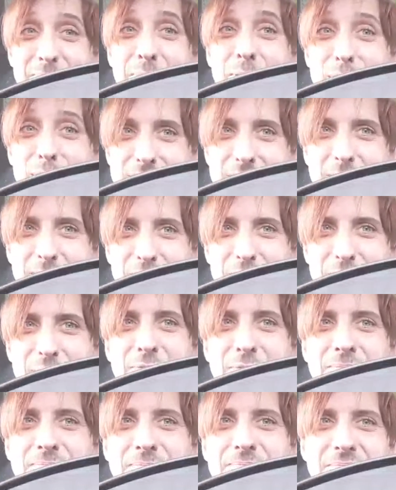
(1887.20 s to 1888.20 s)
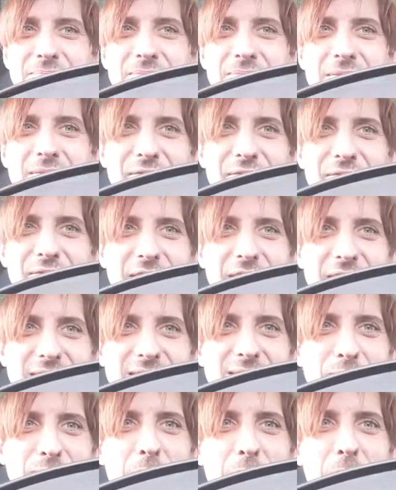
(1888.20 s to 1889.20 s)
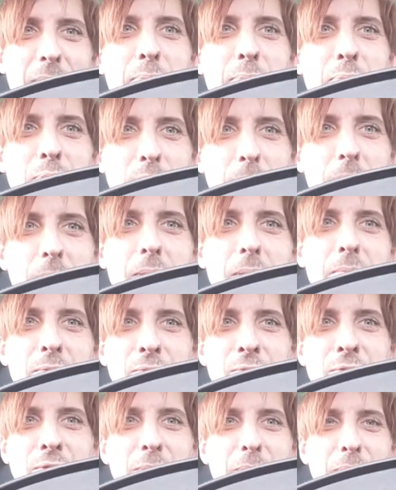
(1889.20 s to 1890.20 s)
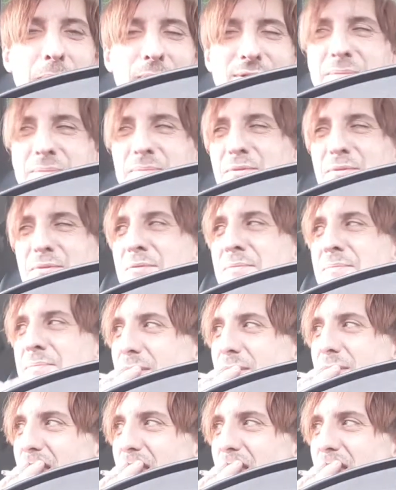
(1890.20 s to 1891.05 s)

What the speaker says: It's possible. In fact, it's probably probable, not possible.